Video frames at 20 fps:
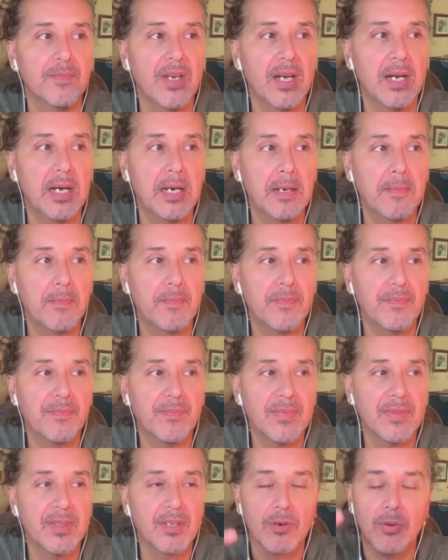
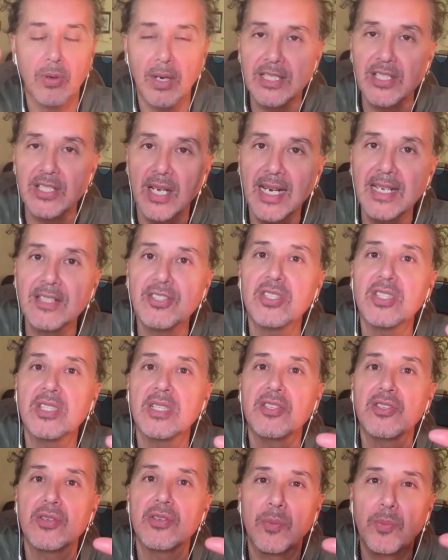the Christ
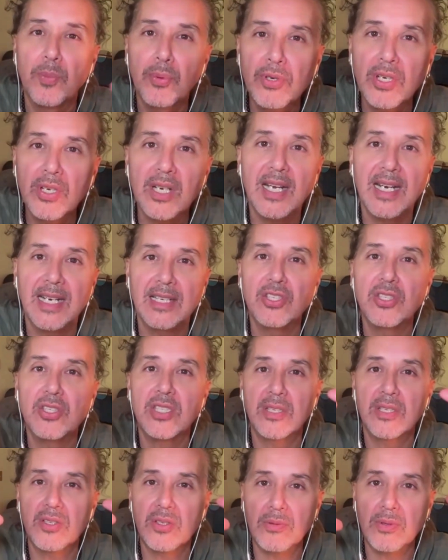consciousness or the Buddha
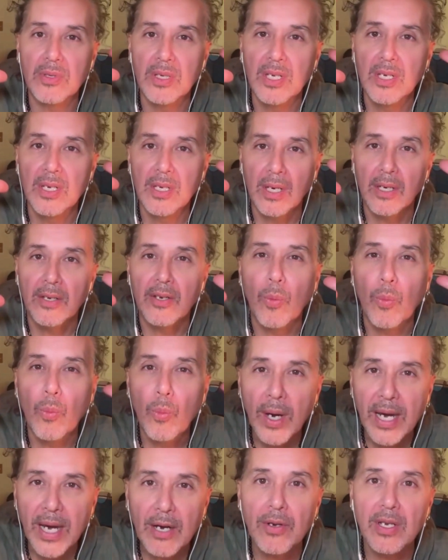consciousness, or an
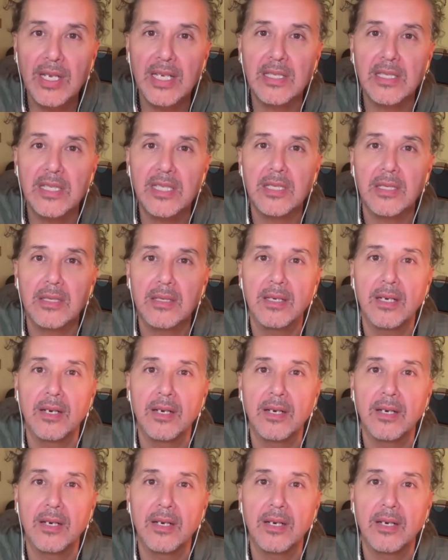awareness,